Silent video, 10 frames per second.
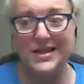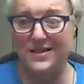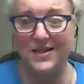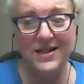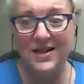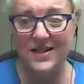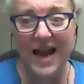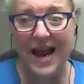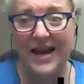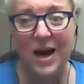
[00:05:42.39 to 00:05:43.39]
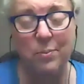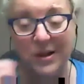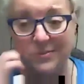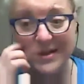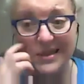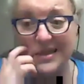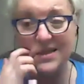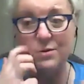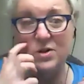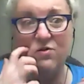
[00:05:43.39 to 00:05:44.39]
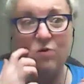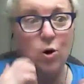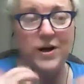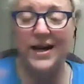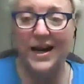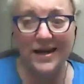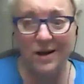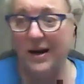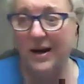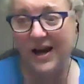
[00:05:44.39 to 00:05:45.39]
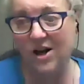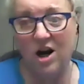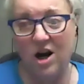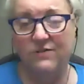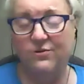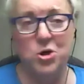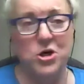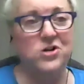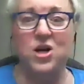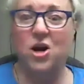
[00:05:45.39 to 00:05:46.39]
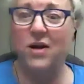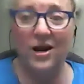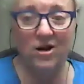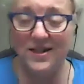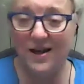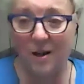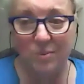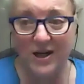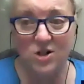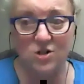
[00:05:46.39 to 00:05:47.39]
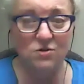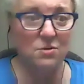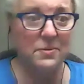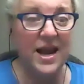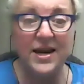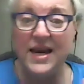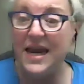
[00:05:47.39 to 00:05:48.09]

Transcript: He's had epilepsy since he was four. He got hit by a car four years ago, had all kinds of complications from that.